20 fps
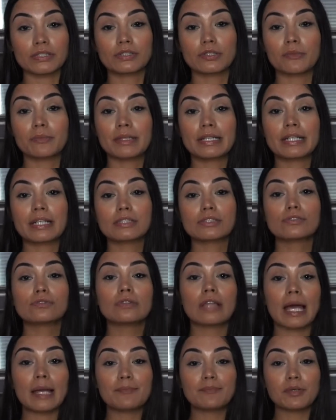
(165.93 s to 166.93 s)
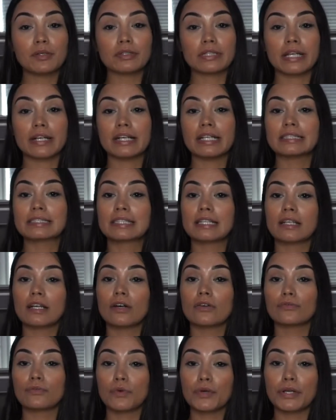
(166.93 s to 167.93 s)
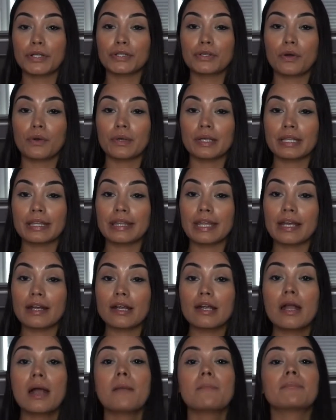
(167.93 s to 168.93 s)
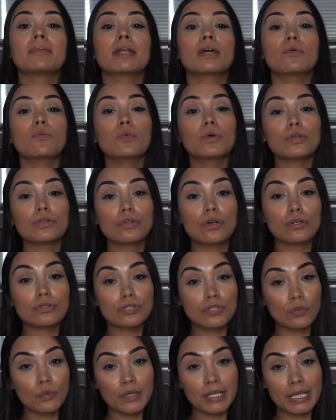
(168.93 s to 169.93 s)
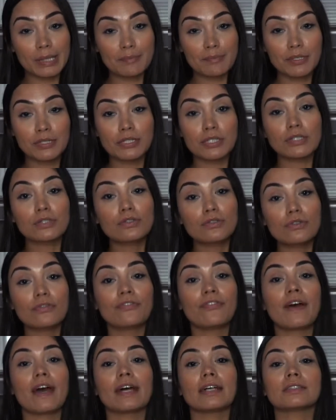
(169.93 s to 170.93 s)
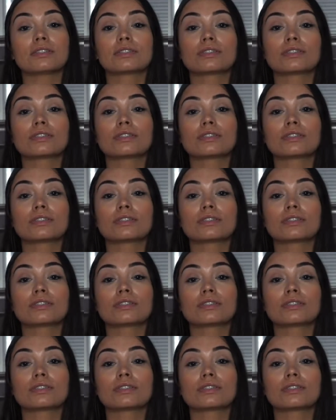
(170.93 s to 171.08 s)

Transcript: So because you lipo there, it's going to avoid going there, but it will go to where they put the new fat.